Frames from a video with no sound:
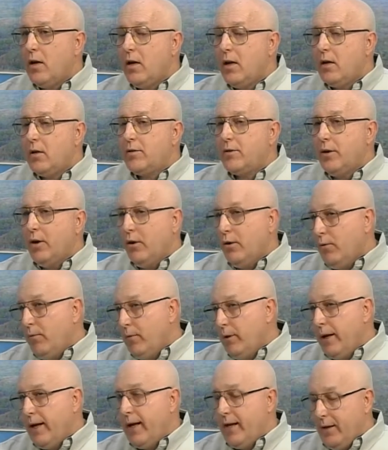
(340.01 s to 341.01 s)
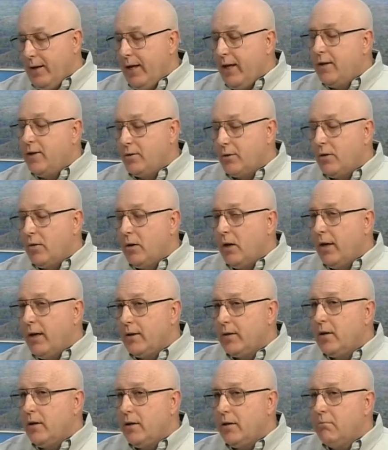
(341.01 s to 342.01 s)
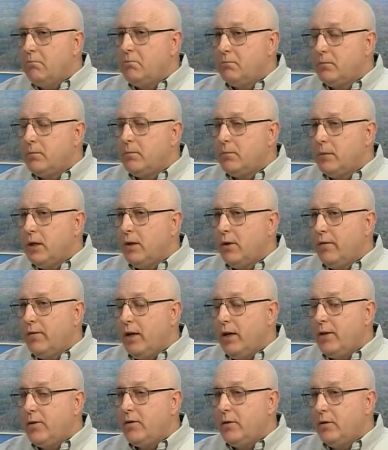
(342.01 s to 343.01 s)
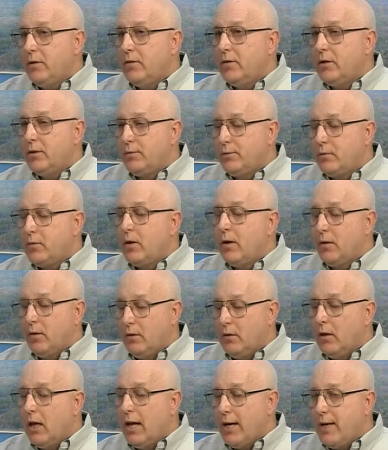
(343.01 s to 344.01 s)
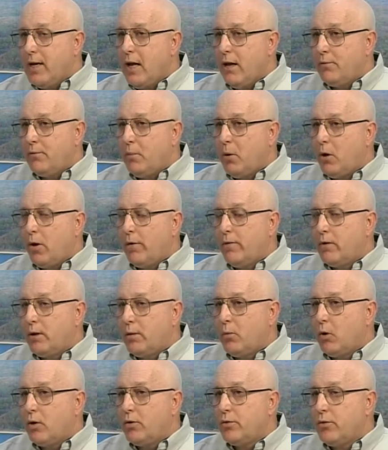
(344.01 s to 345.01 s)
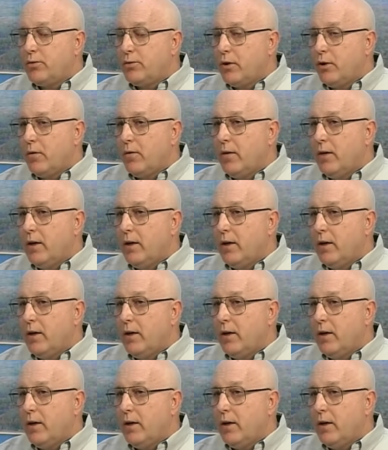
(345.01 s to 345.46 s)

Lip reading: So that is correct. Elevation is a lot of times part of a commercial survey.